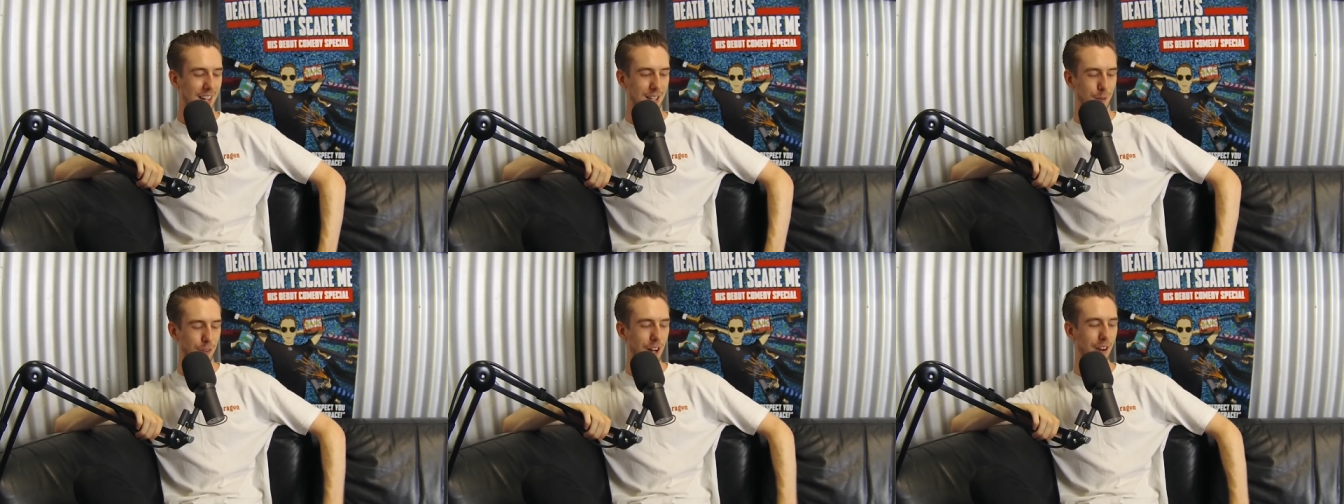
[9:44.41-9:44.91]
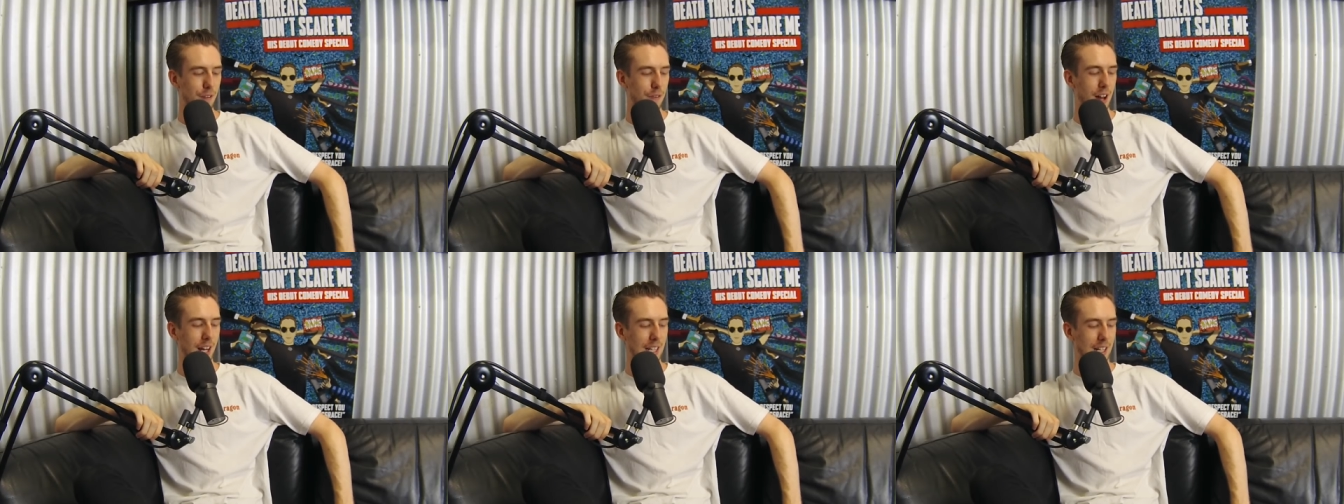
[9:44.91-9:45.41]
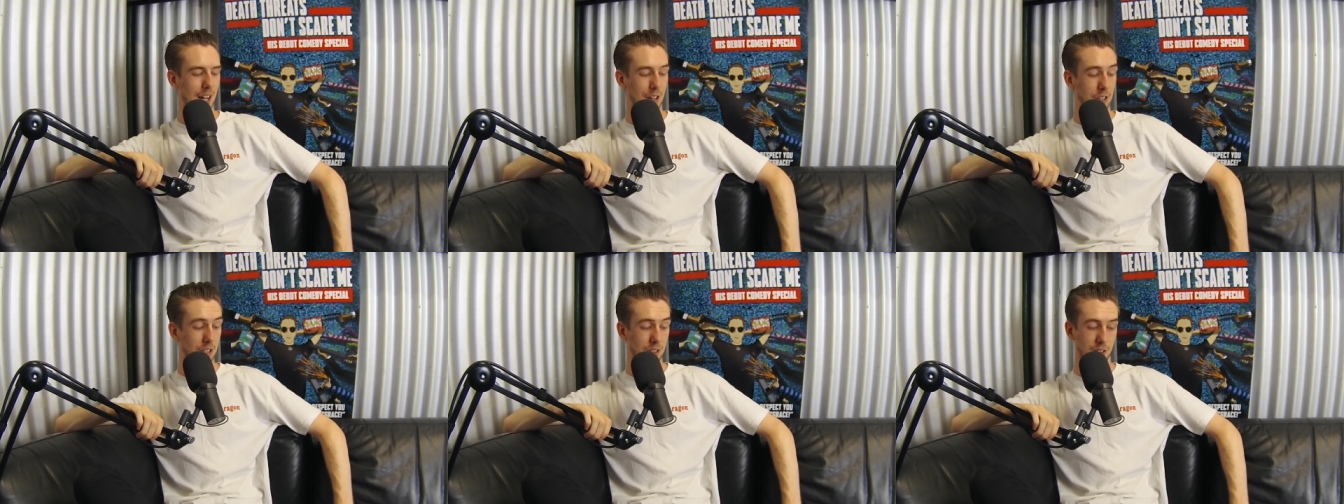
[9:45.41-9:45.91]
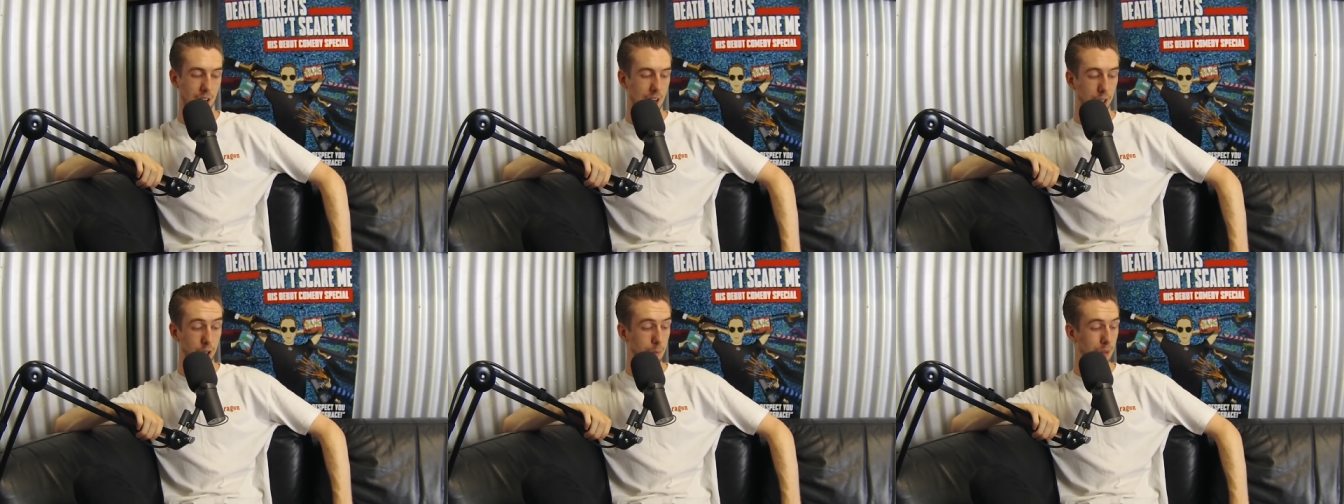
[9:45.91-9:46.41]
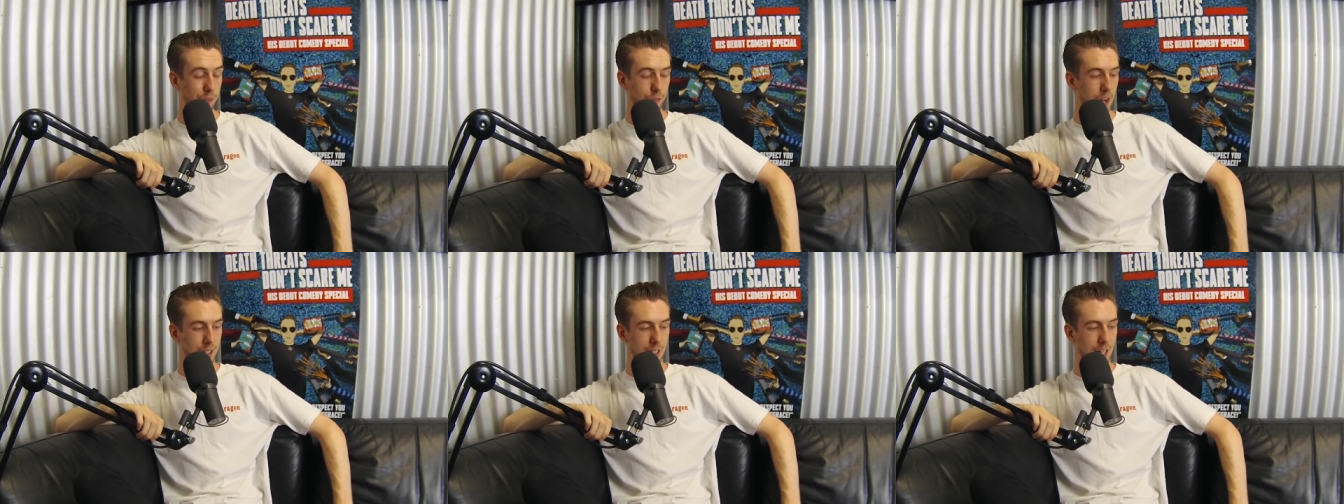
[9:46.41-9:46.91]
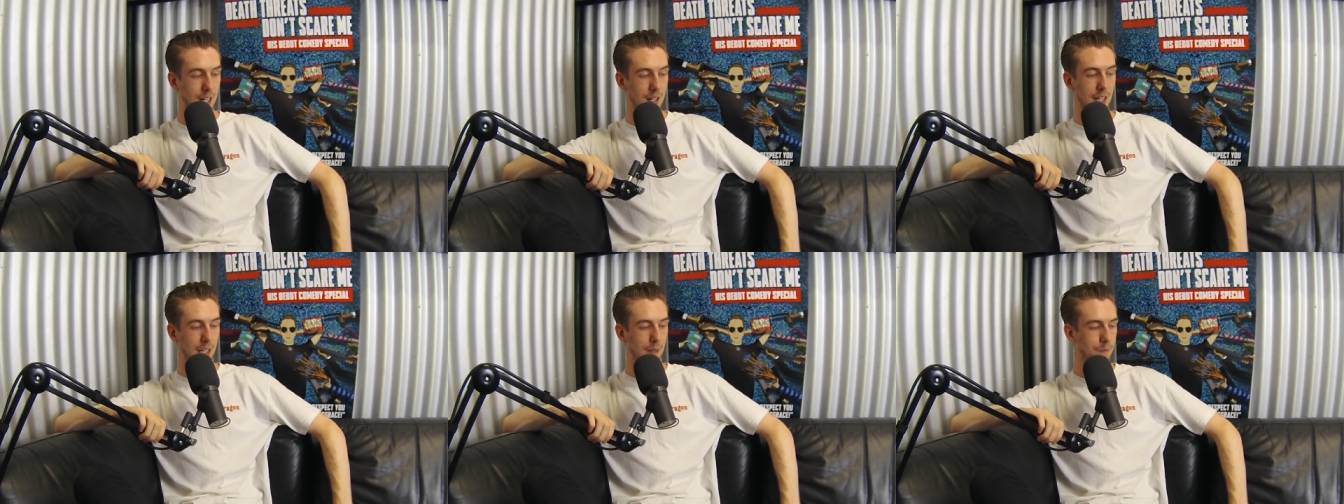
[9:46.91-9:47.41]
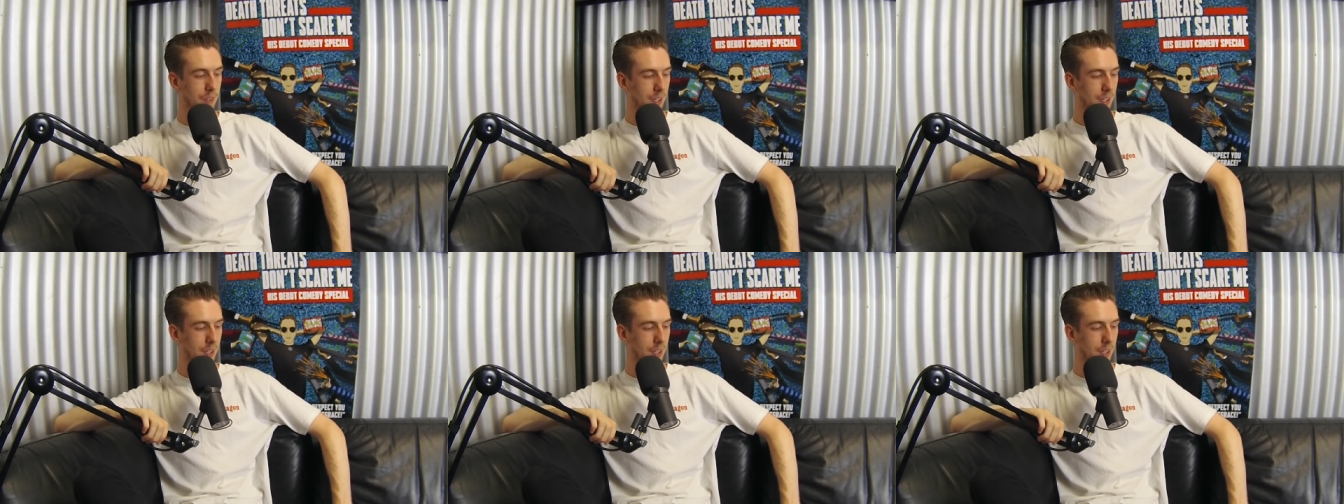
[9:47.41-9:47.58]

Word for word: It's very funny. I just uh, couldn't be fucked editing it